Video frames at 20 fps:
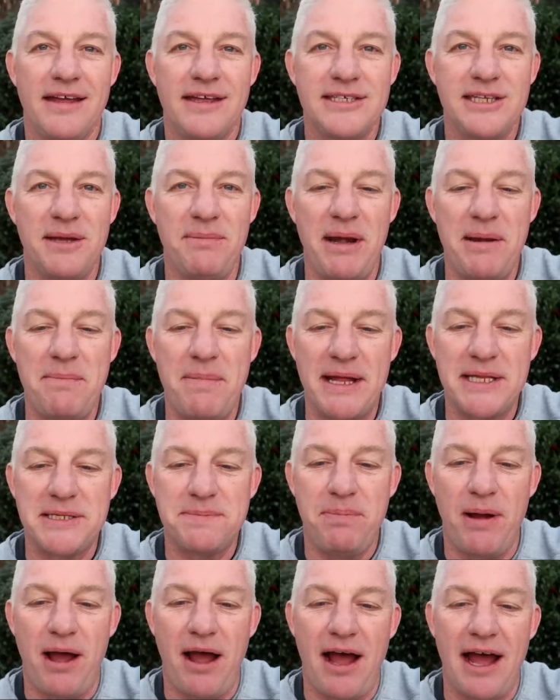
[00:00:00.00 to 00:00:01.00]
Somebody bets
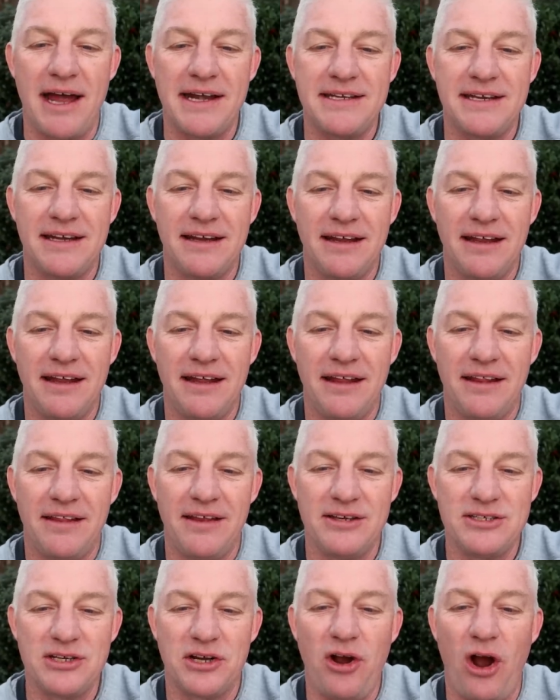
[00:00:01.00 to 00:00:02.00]
pot,
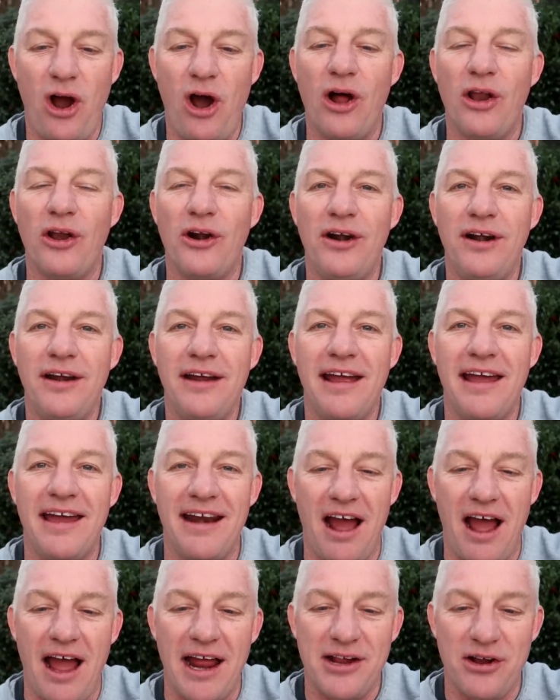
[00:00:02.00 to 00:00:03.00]
there's a caller,
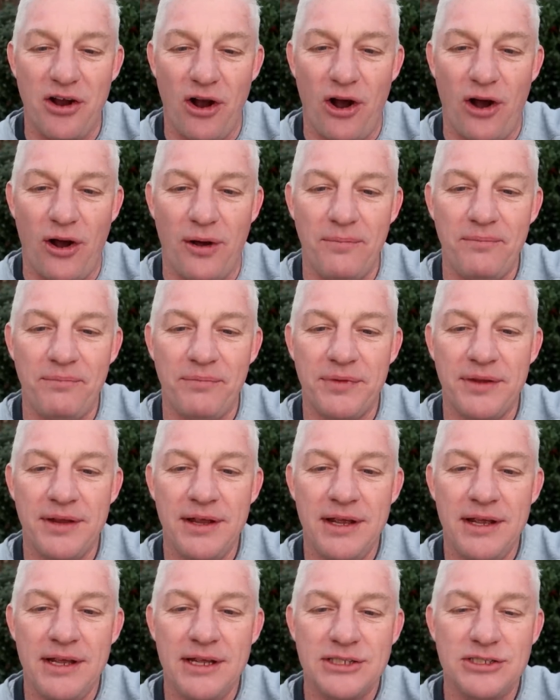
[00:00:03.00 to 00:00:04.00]
and I call.
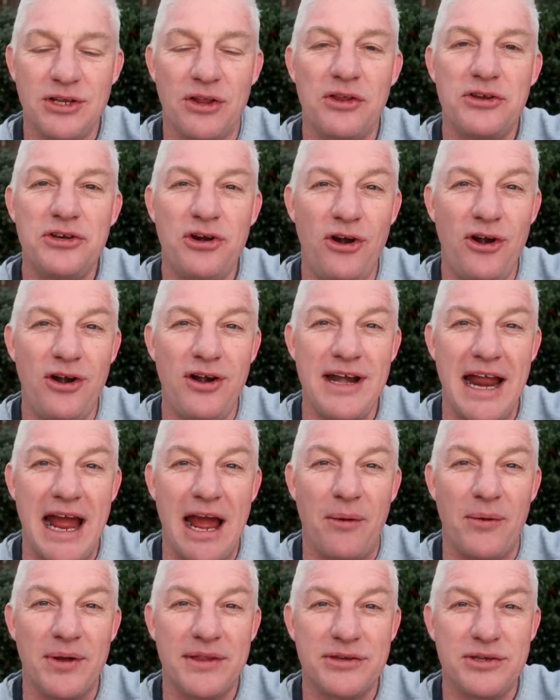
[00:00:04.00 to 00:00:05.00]
So the turn
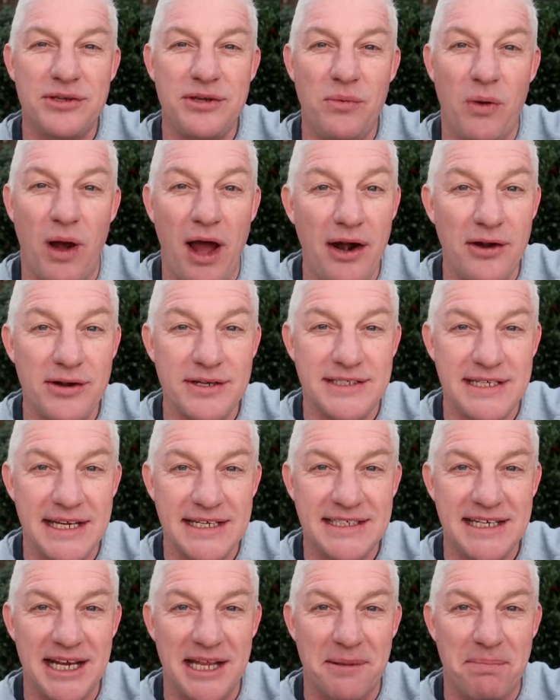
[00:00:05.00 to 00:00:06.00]
now with
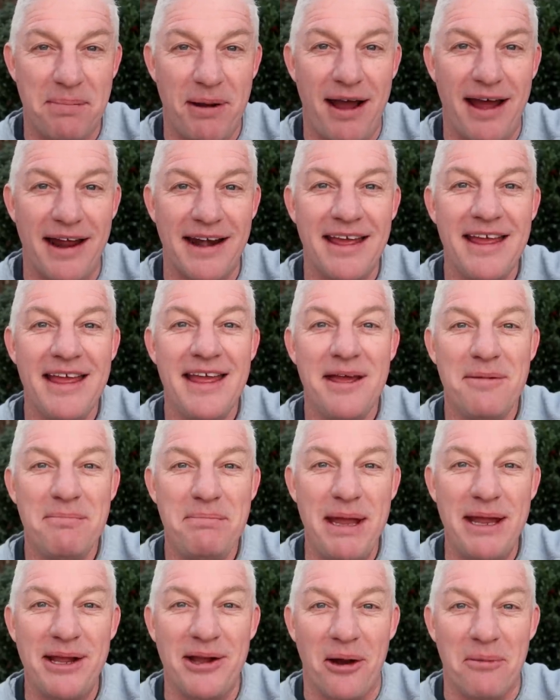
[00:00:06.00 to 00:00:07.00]
160 in the pot,
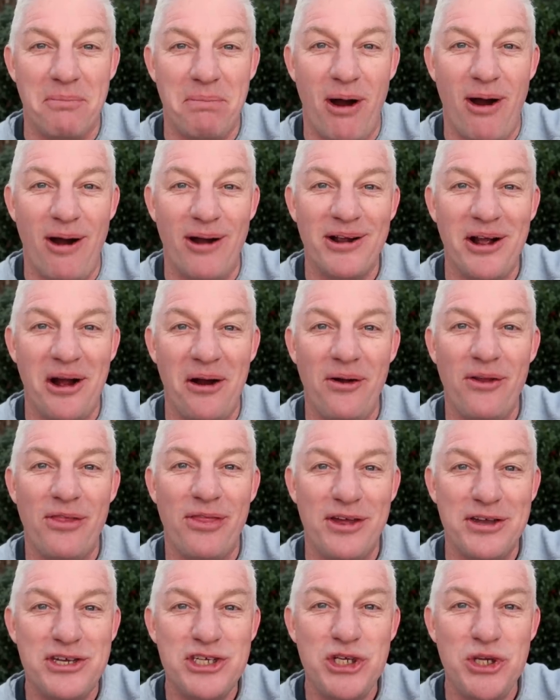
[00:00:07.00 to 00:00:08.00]
bingo, bongo,
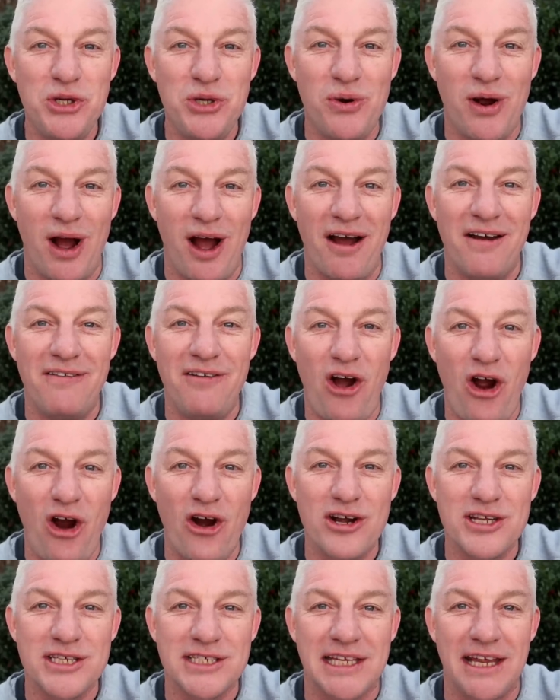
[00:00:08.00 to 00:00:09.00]
the two of
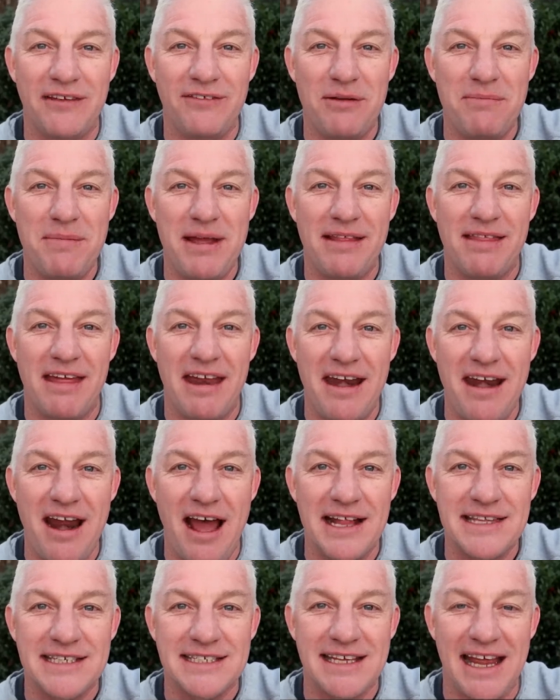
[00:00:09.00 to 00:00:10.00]
hearts giving me the
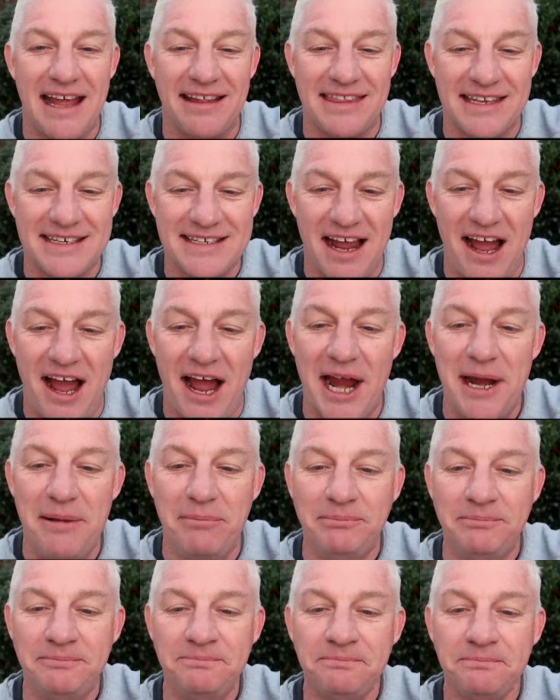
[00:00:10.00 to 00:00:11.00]
nuts at the
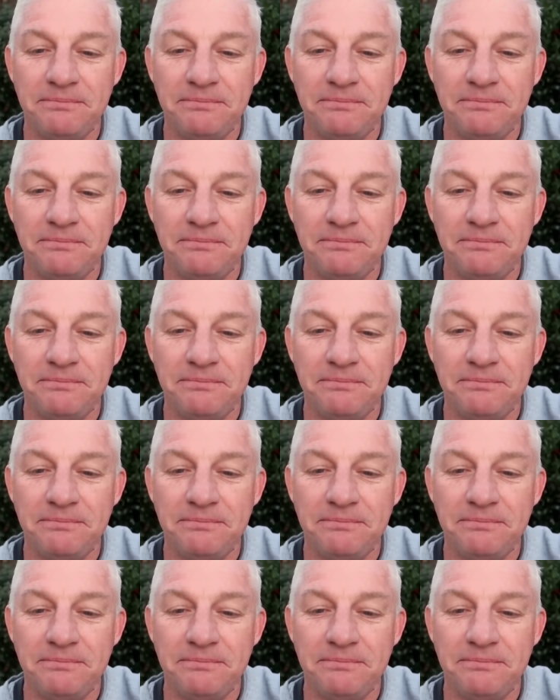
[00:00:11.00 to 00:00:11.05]
time.